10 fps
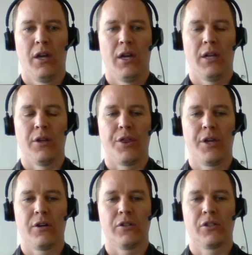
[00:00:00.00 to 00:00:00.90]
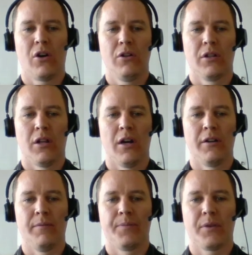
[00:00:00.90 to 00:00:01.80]
and the thicker solid
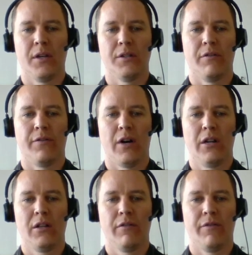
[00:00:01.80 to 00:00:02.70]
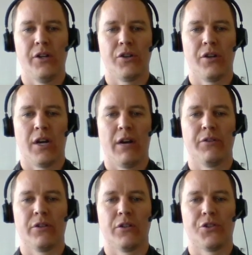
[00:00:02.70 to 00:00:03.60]
line is the final elevation
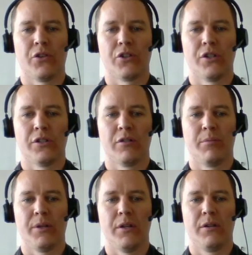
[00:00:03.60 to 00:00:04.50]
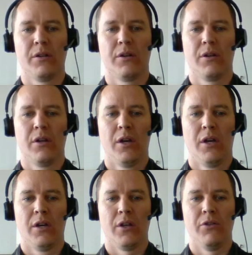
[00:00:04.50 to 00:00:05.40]
after construction is complete.
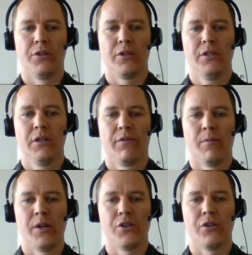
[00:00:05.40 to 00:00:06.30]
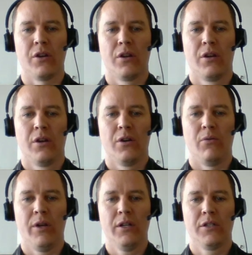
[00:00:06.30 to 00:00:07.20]
Using this information,
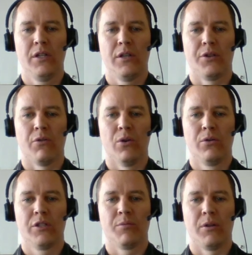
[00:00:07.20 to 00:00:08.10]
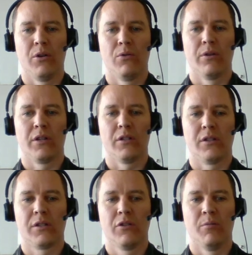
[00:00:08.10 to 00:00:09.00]
we can see that the road has been lowered
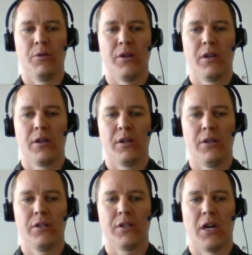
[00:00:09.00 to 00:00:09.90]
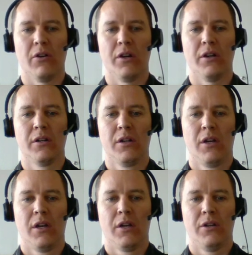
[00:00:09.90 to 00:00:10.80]
considerably in this area
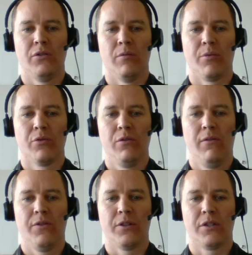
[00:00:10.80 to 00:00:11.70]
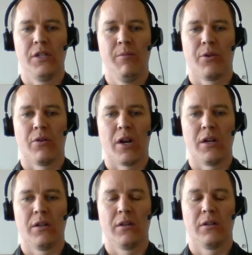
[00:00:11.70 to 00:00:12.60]
to improve the steep
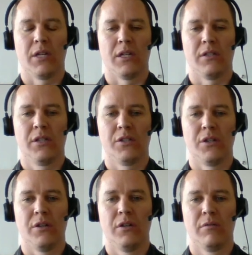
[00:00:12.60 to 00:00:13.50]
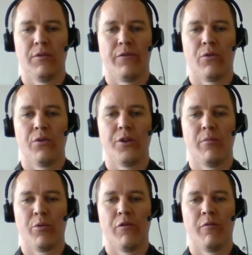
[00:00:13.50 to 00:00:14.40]
grade that existed before the
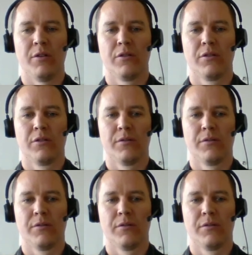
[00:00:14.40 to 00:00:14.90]
improvements.